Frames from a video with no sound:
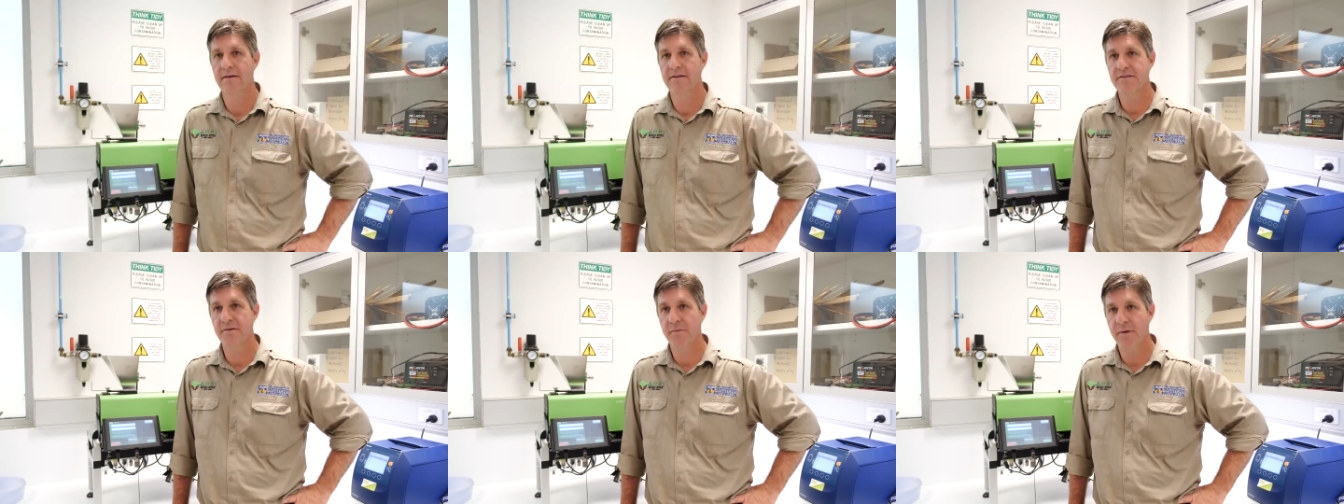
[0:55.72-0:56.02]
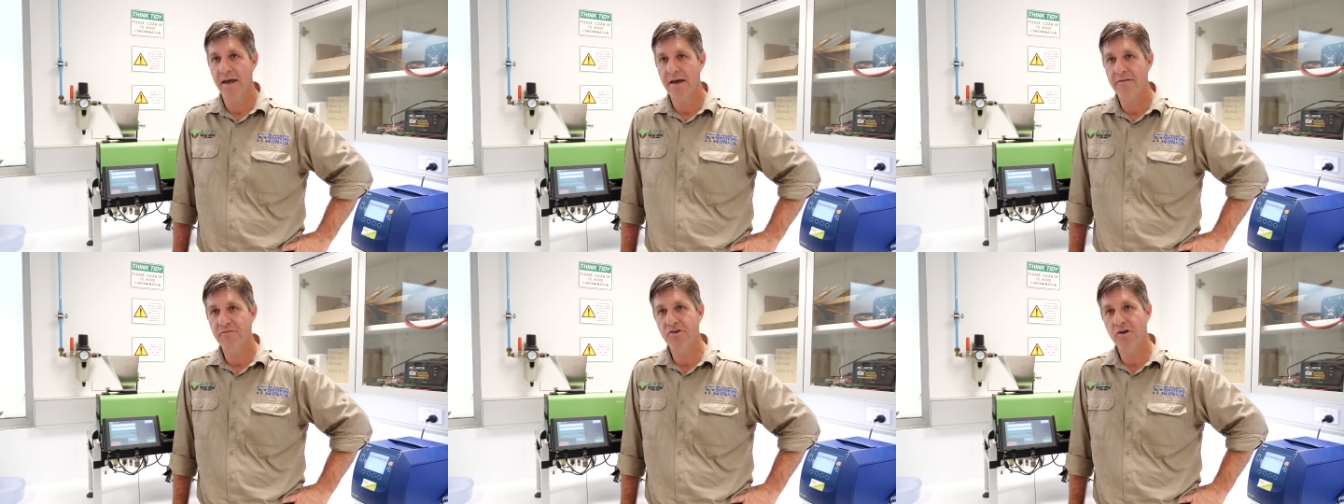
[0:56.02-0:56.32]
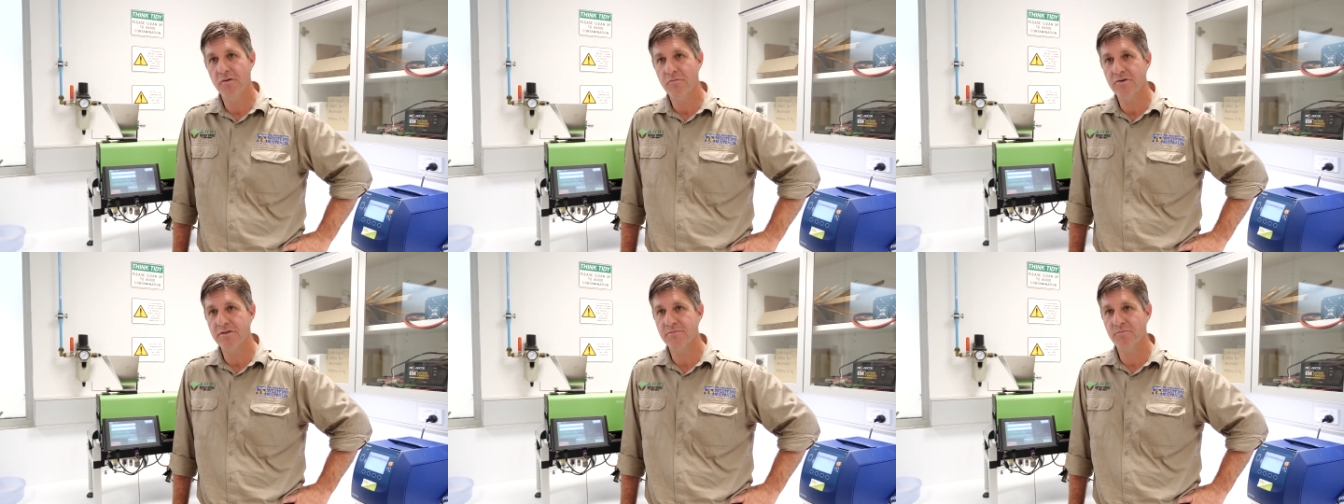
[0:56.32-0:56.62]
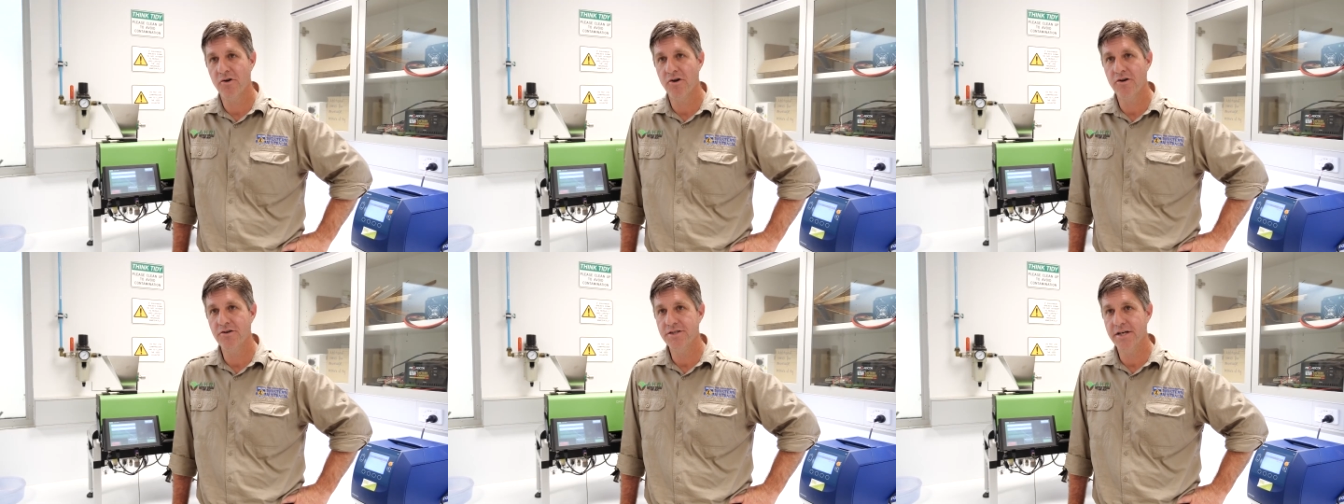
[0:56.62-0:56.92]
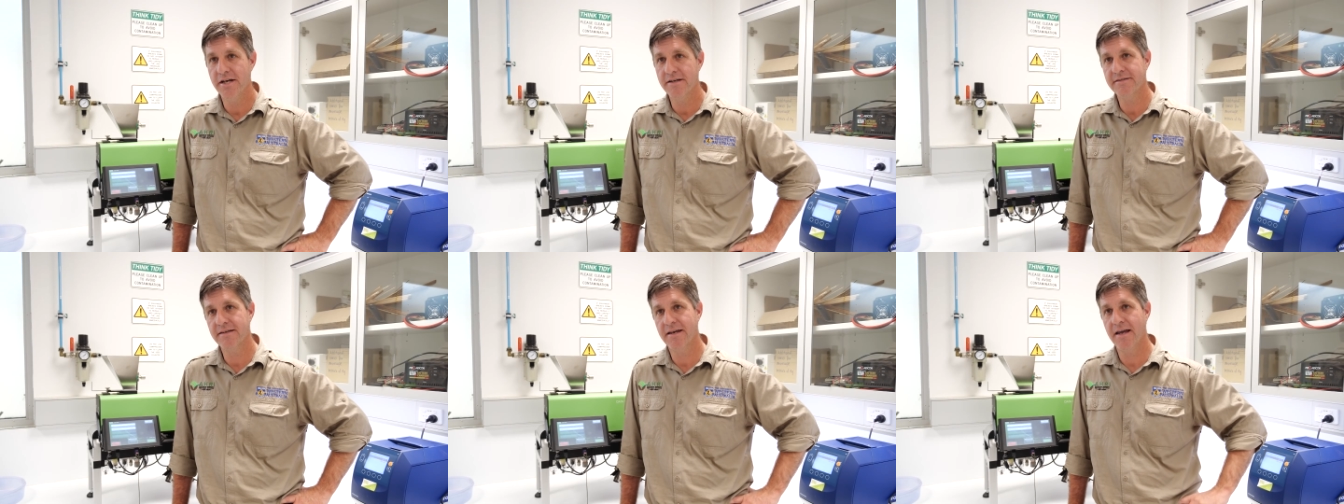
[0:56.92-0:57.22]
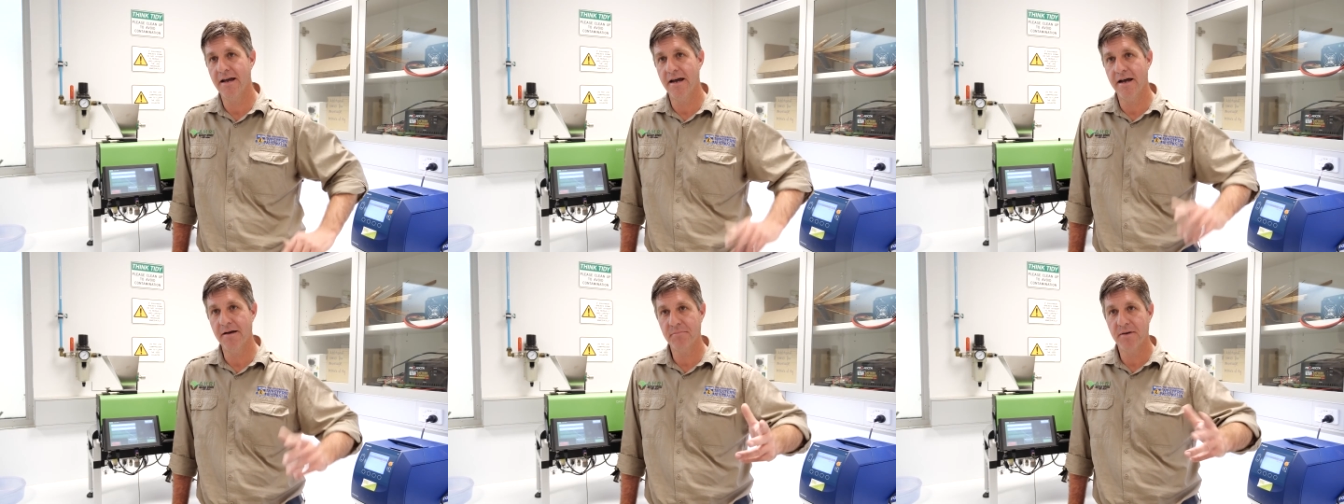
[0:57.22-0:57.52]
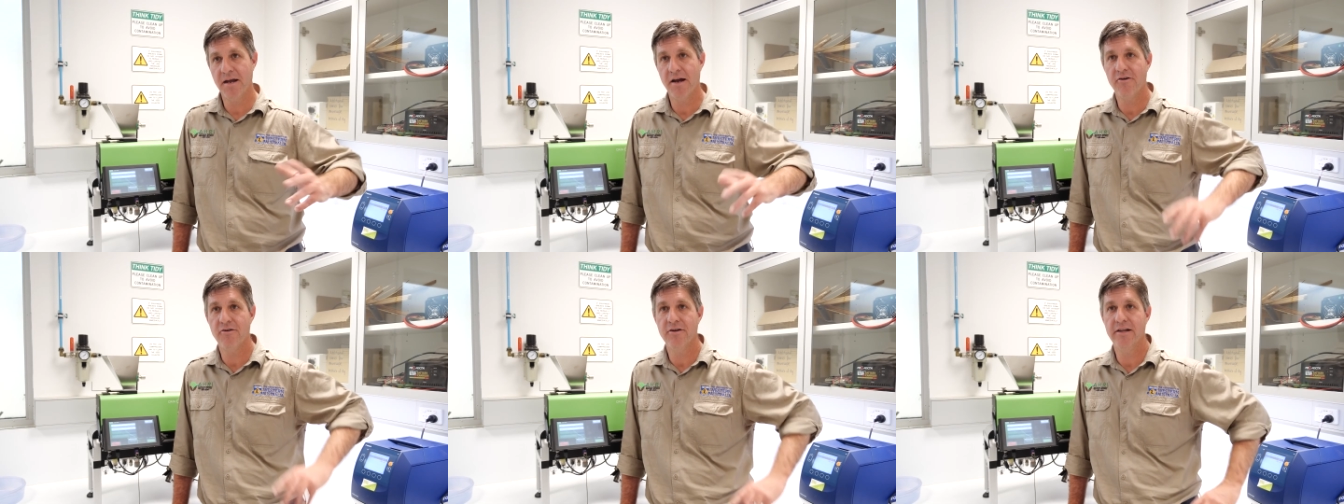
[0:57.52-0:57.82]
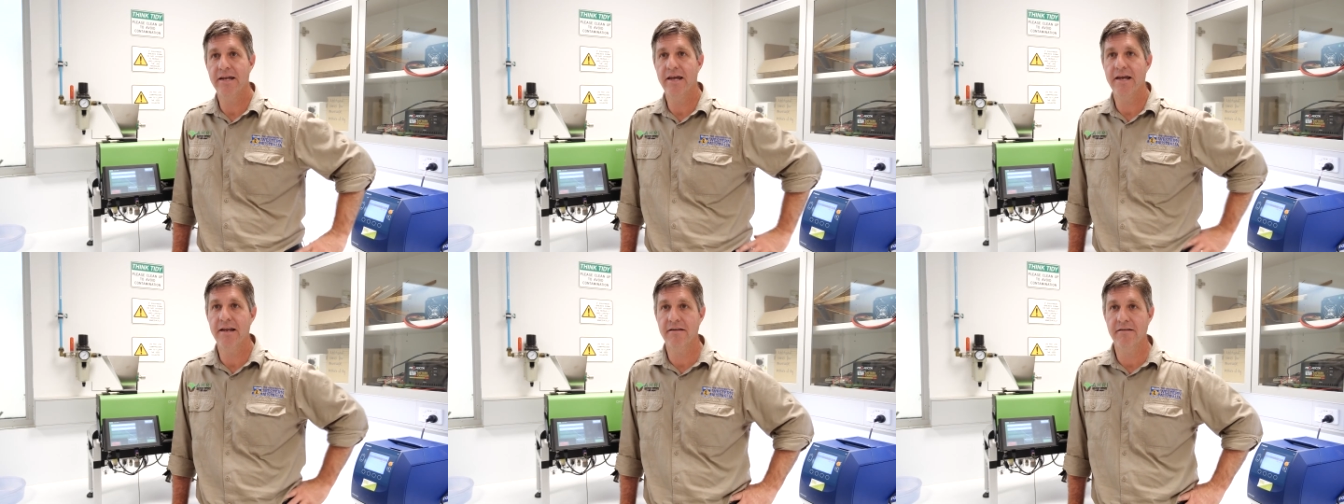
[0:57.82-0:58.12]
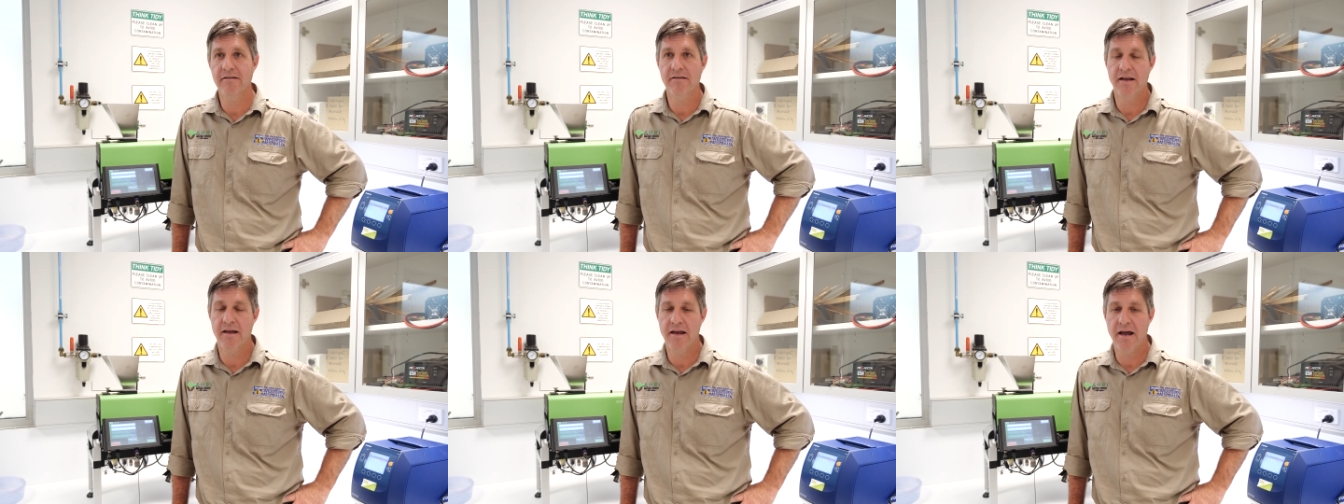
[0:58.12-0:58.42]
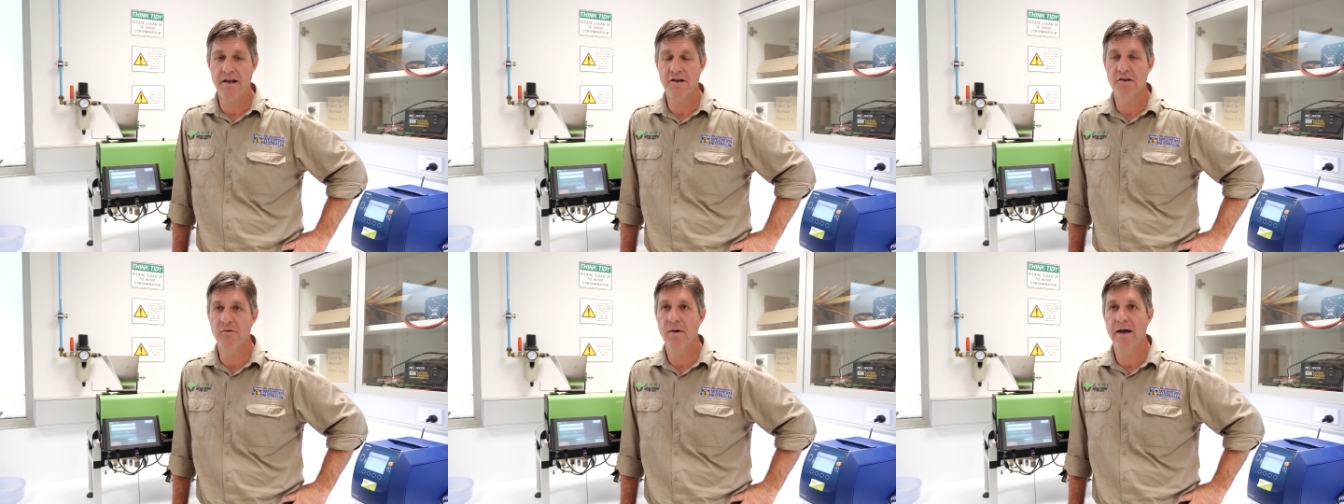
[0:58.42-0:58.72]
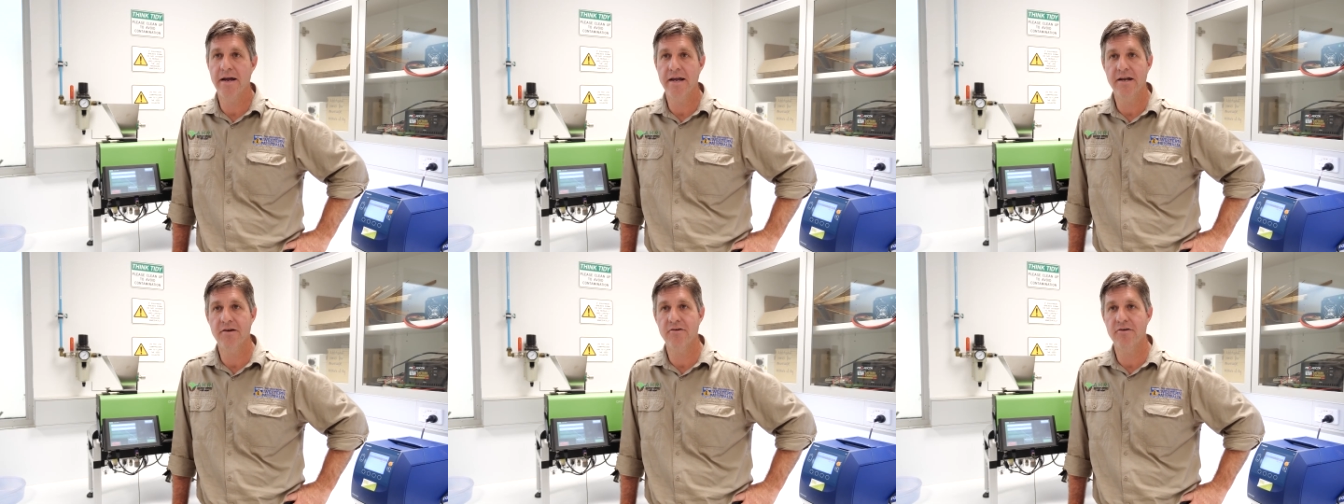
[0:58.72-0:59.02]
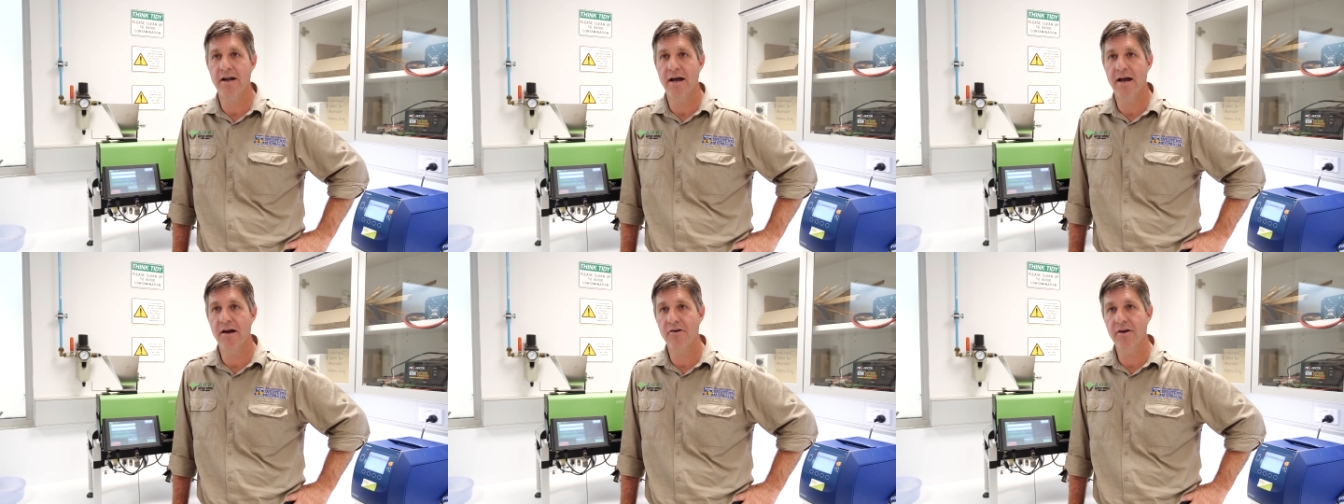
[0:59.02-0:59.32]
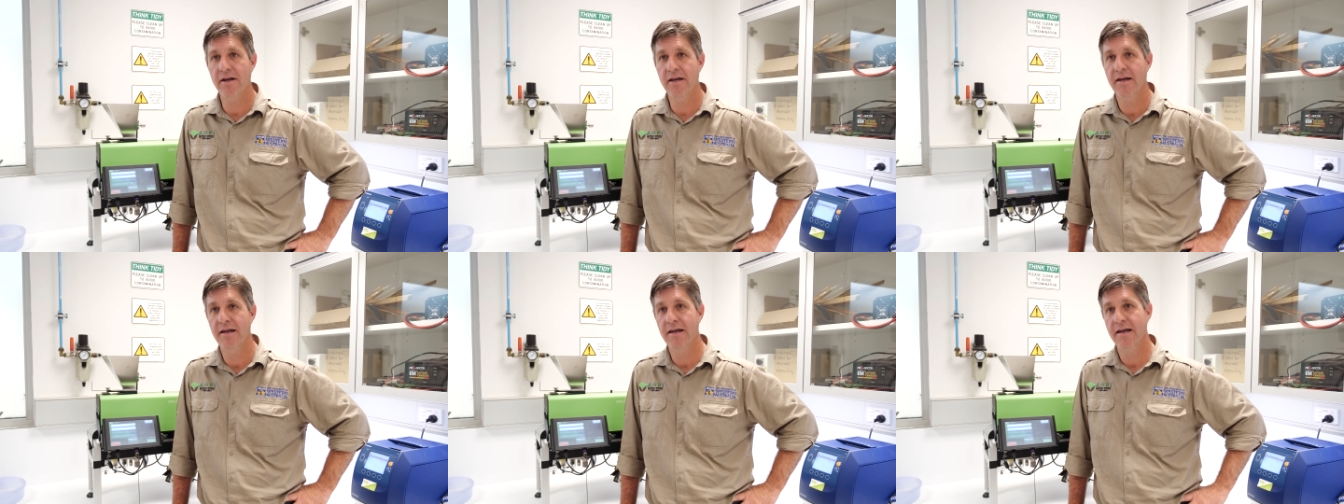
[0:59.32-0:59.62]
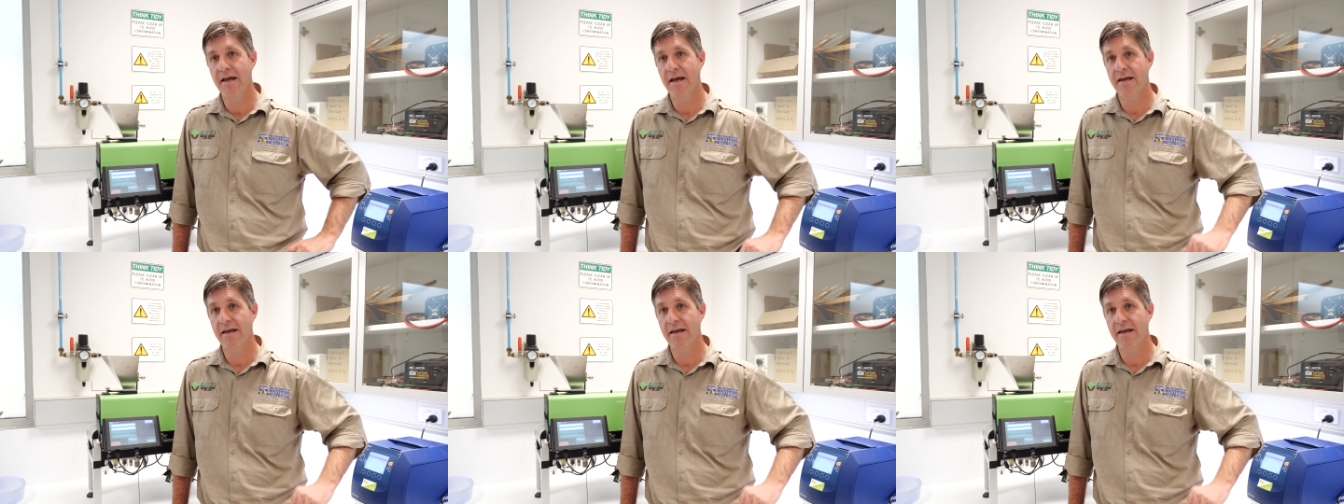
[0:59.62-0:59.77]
So we have numerous projects currently underway here at AHRI,